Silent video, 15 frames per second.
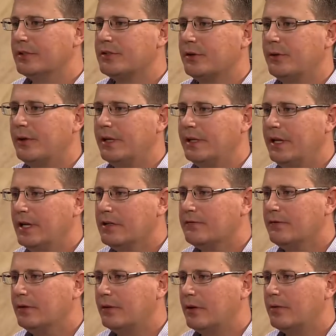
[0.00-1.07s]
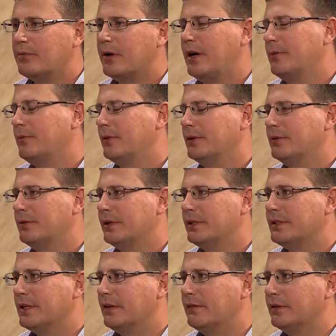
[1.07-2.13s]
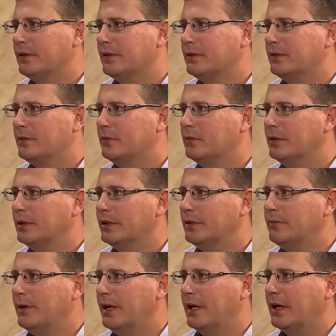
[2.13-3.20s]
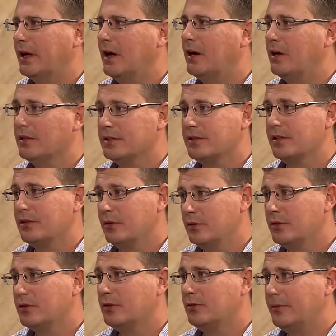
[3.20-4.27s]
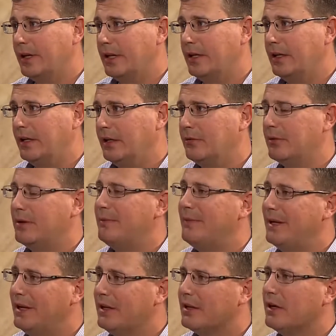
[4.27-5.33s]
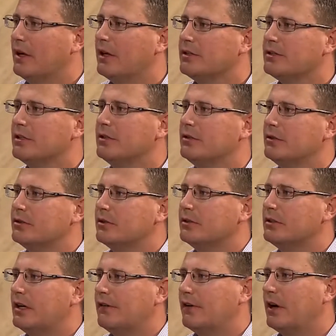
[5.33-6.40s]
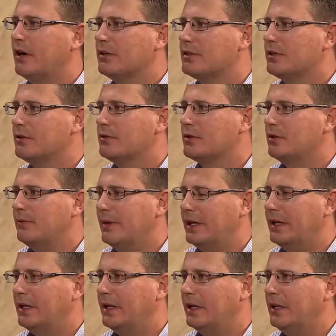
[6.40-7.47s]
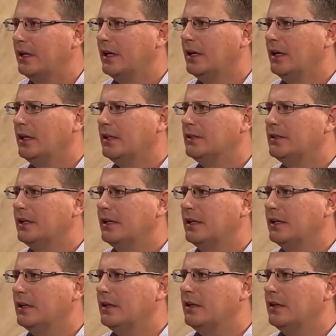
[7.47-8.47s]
So a yes vote on Prop 127 would make a constitutional mandate. It would amend the Constitution to have a constitutional mandate to get